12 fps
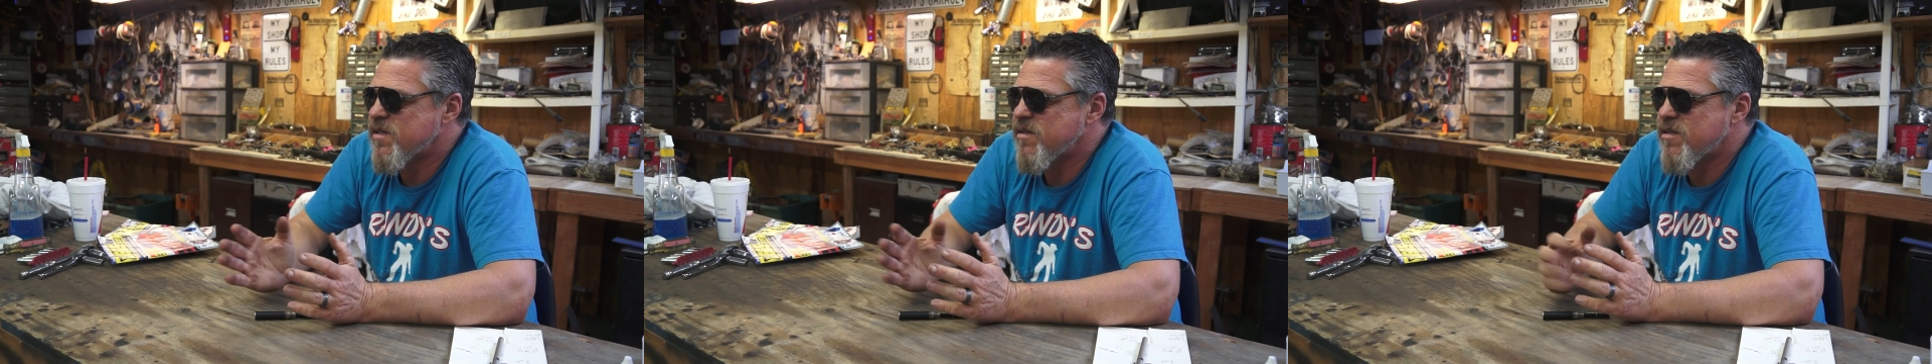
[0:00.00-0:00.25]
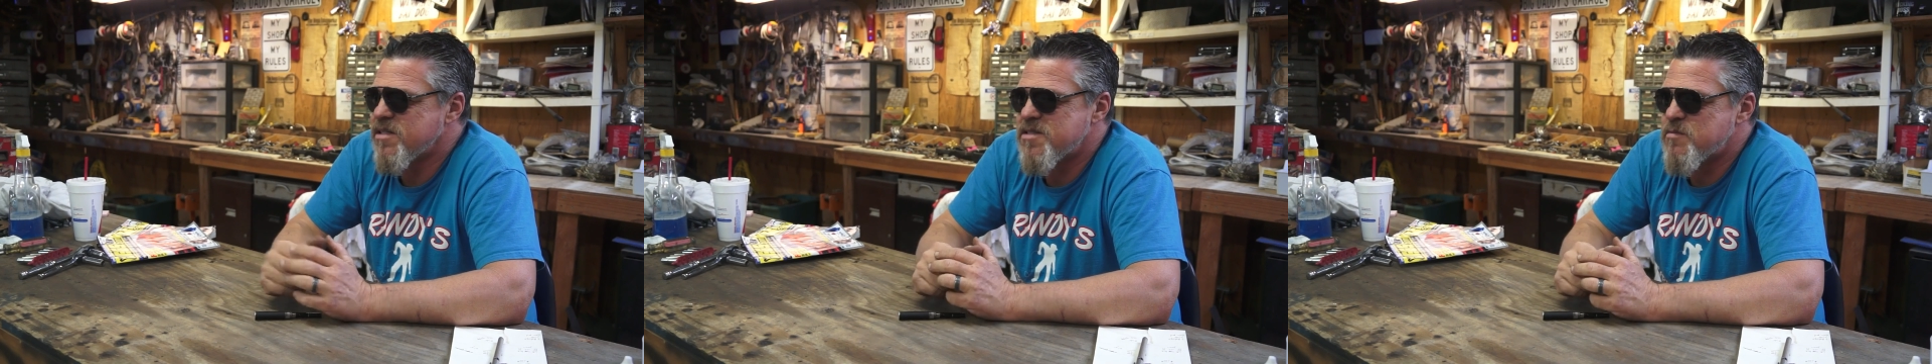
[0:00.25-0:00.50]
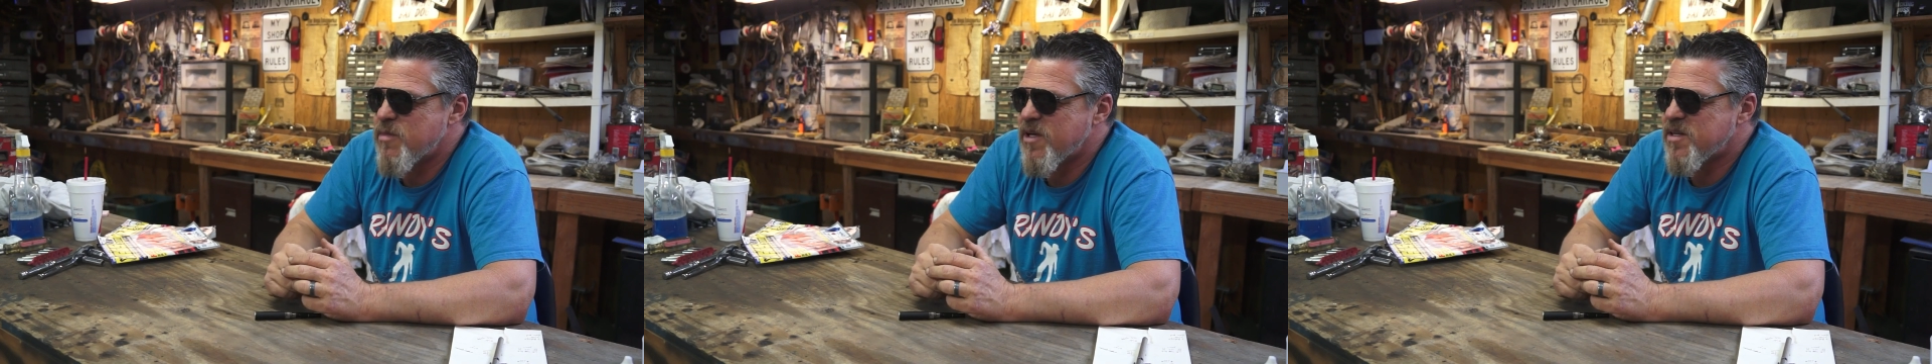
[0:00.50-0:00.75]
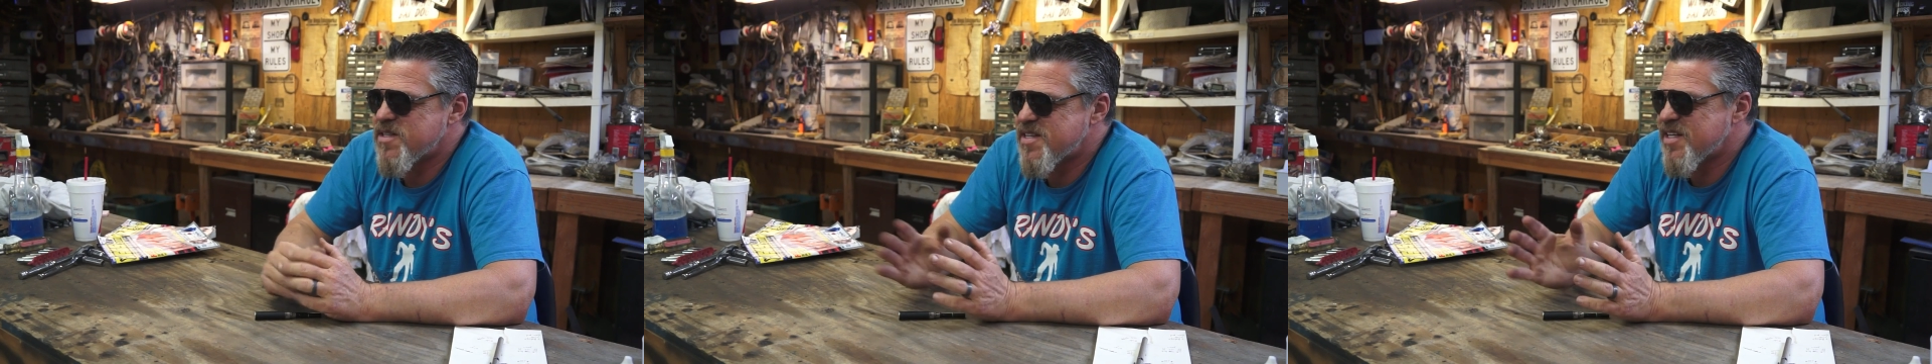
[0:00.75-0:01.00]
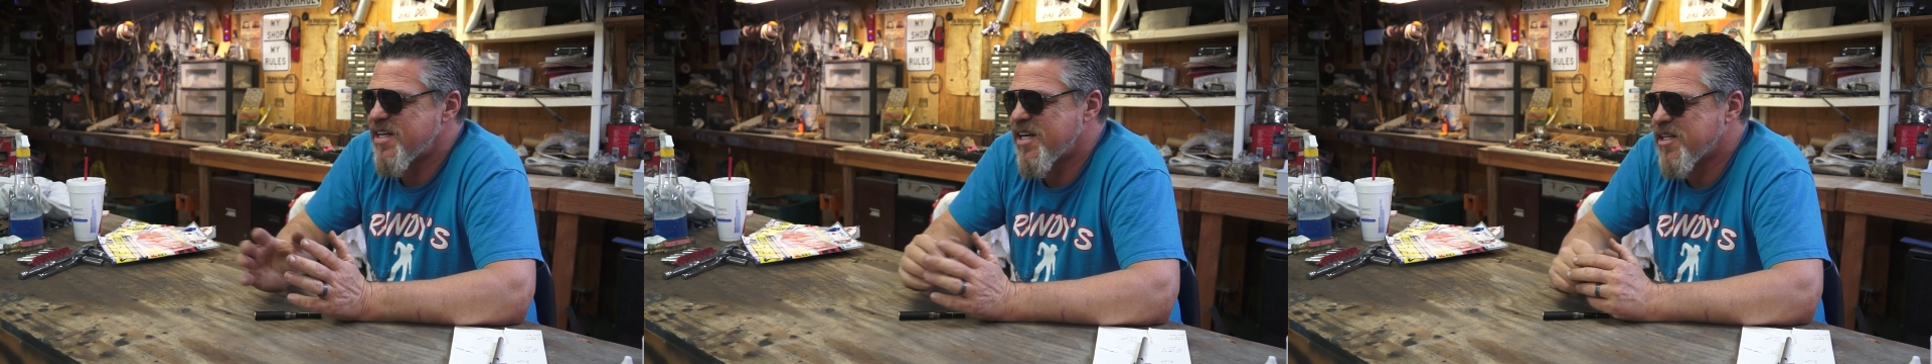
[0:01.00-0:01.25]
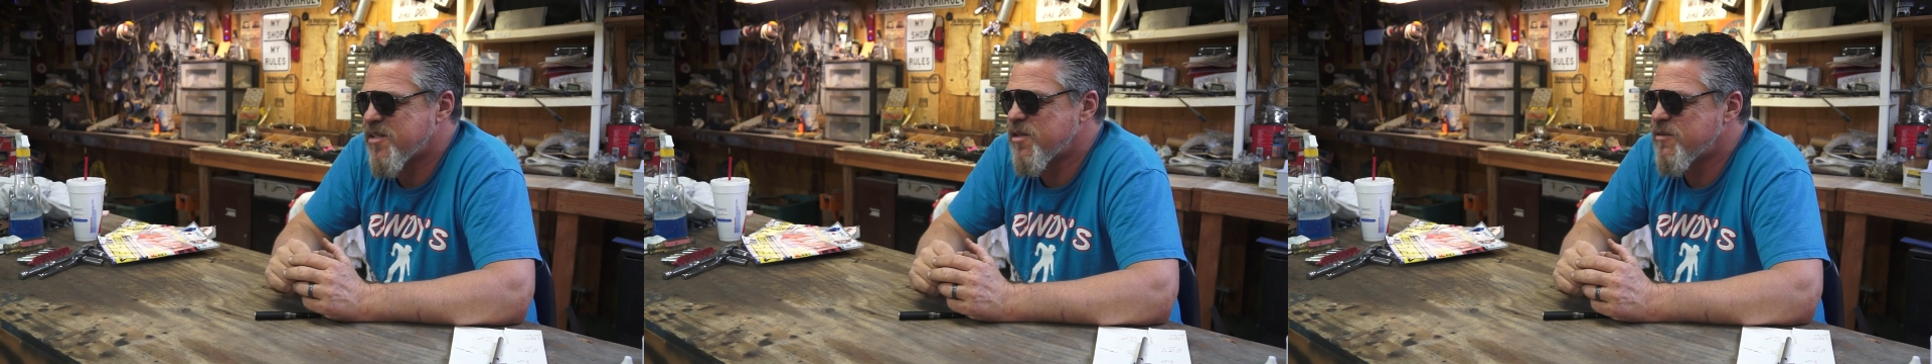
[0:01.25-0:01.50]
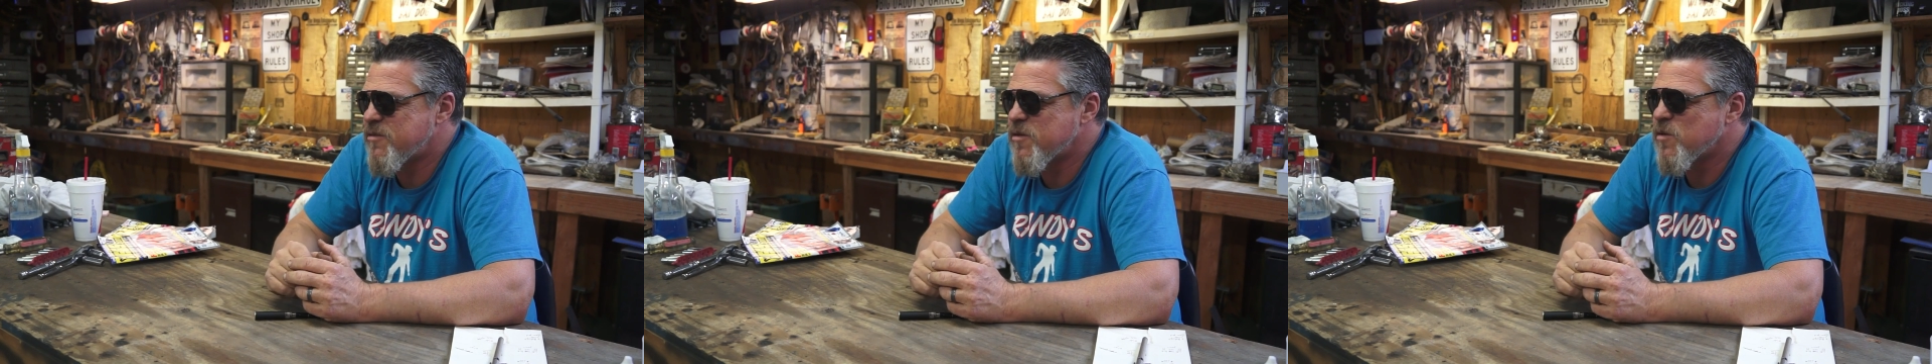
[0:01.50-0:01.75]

it's been sitting out there for a